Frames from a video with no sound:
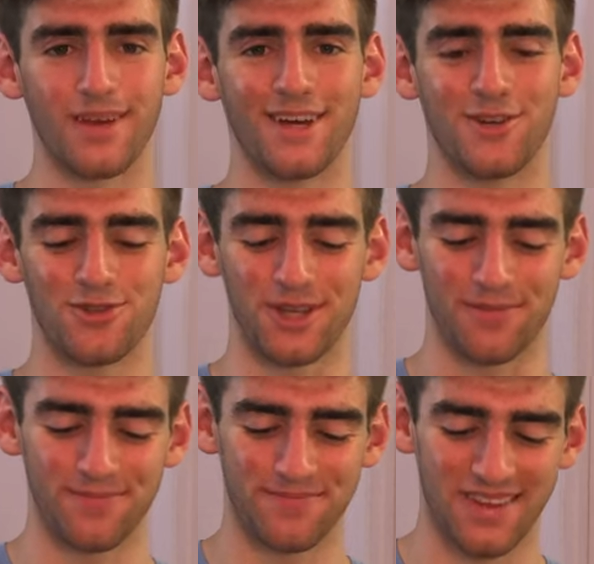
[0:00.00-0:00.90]
Interesting.
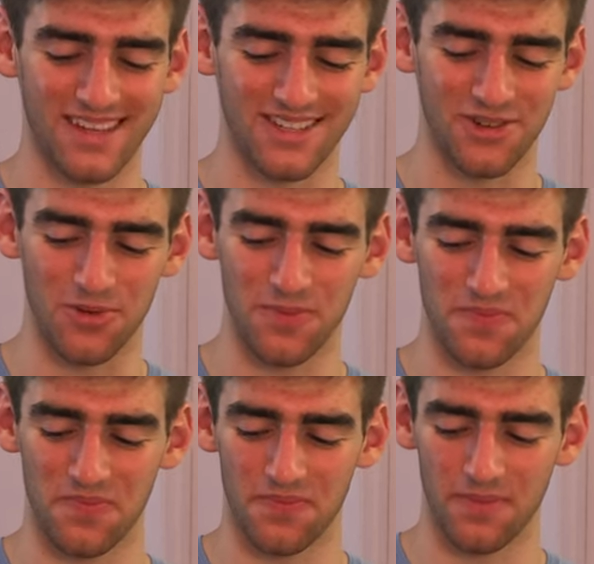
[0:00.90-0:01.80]
So
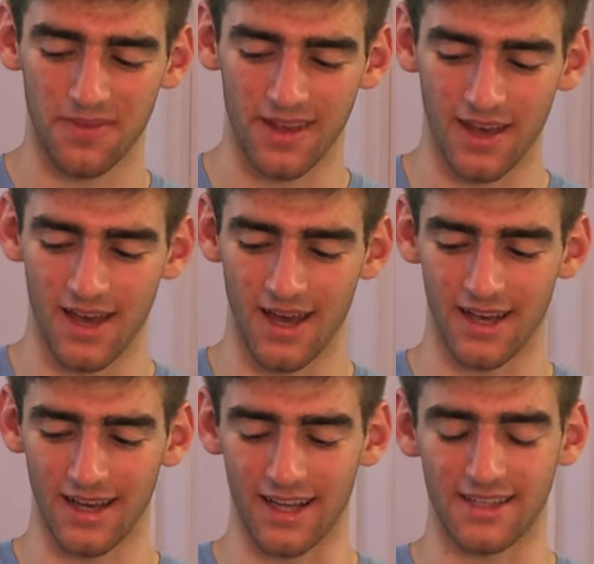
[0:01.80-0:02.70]

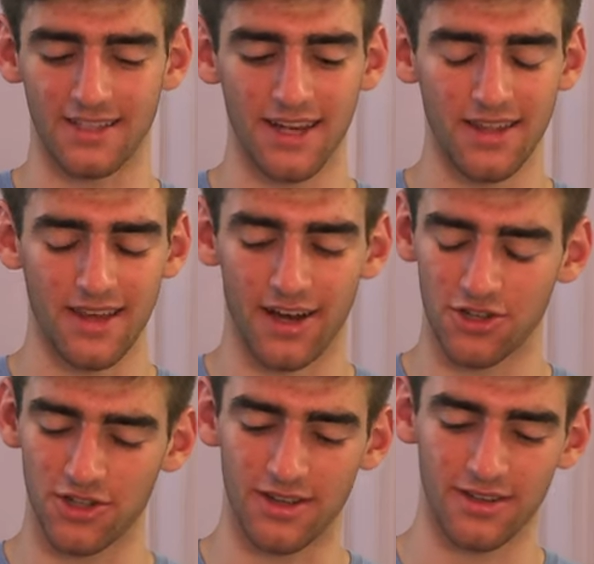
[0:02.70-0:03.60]
I'd say
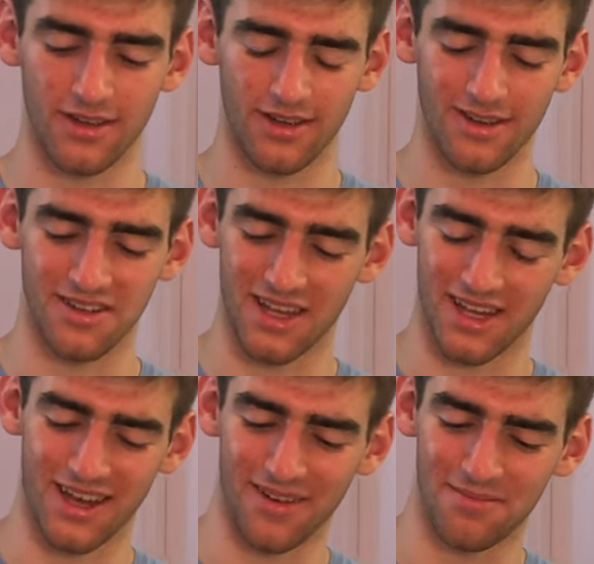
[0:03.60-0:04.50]
actually
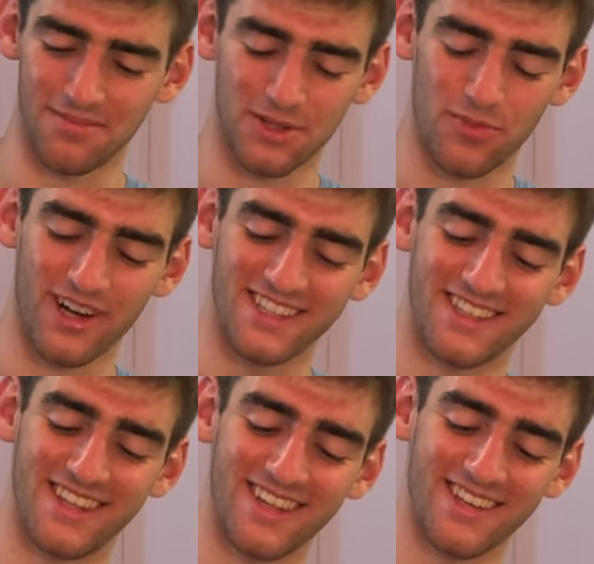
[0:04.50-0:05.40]
uh, I'm
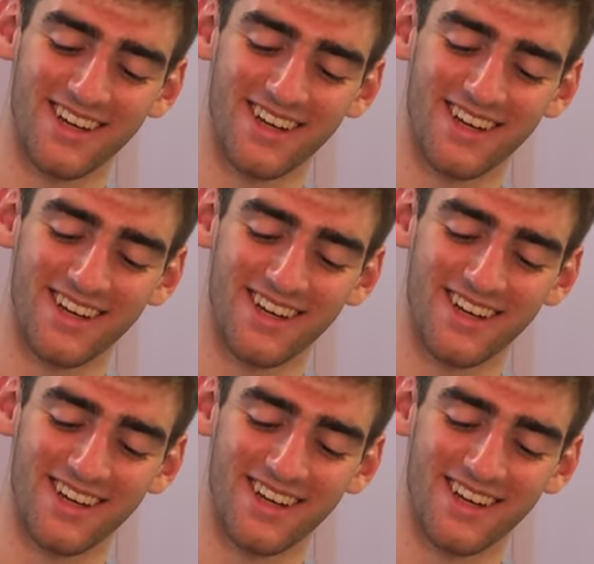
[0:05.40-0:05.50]
surprised the